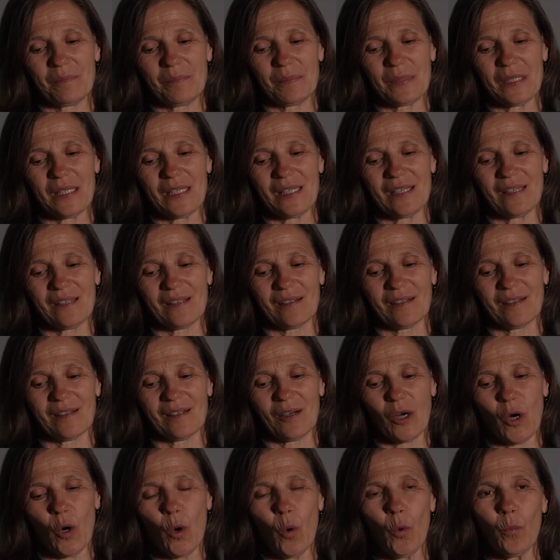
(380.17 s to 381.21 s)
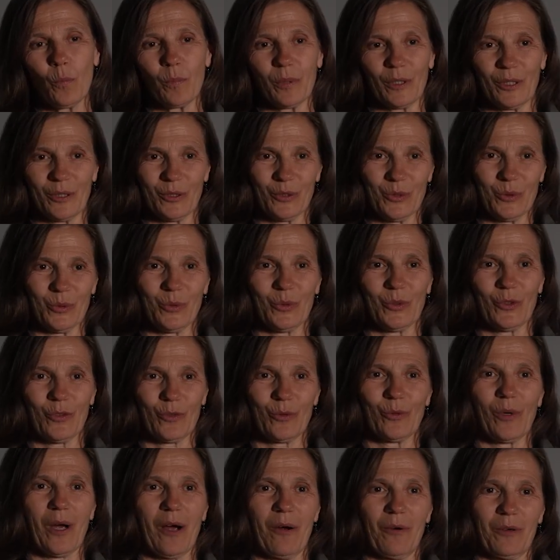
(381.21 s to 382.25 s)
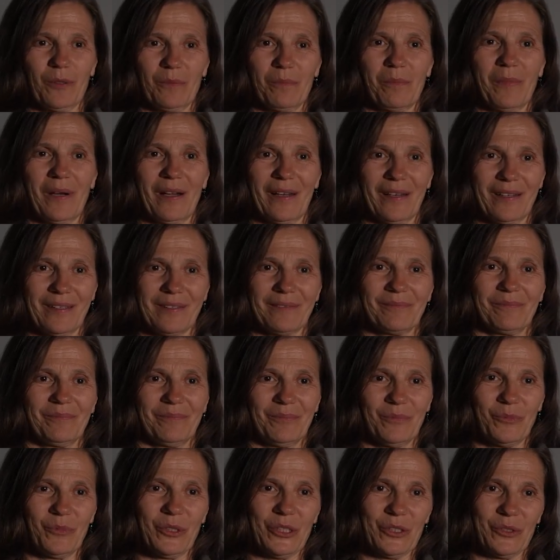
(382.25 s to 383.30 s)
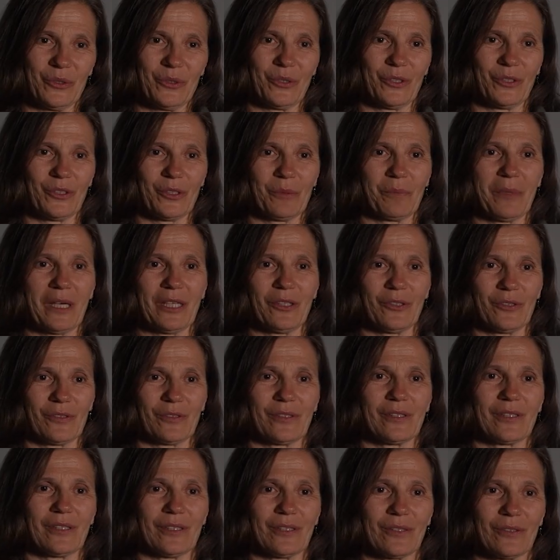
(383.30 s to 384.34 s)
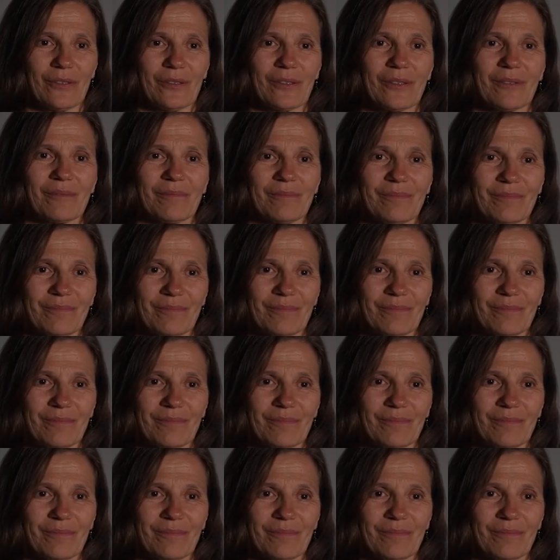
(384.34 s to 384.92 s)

be open to throughout my research and my dissertation.